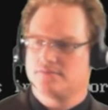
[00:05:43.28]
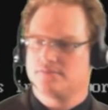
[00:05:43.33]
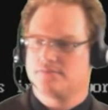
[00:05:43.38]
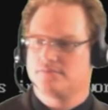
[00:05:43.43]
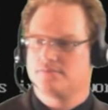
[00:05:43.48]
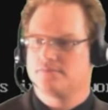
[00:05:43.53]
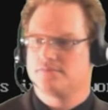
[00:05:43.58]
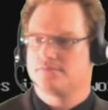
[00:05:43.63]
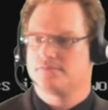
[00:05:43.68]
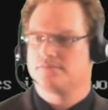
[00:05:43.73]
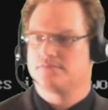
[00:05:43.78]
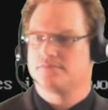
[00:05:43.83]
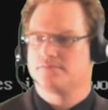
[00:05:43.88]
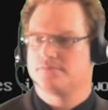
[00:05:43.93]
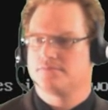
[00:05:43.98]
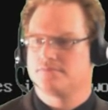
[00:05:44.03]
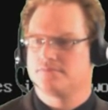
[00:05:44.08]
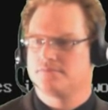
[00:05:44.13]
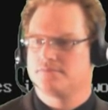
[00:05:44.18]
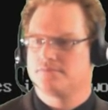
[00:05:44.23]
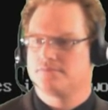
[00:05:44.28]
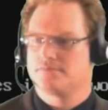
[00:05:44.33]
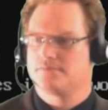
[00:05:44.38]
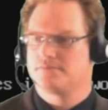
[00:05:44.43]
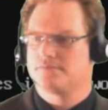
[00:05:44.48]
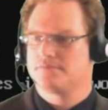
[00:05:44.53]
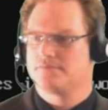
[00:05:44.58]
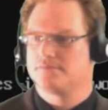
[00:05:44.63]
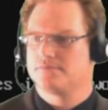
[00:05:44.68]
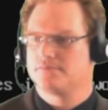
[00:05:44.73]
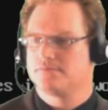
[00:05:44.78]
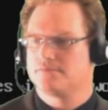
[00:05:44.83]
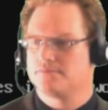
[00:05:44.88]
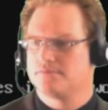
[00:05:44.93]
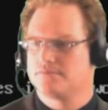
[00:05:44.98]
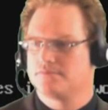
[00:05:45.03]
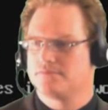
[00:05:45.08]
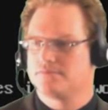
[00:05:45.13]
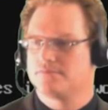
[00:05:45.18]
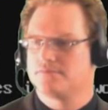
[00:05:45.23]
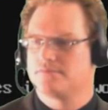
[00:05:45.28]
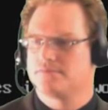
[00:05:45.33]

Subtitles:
[no speech]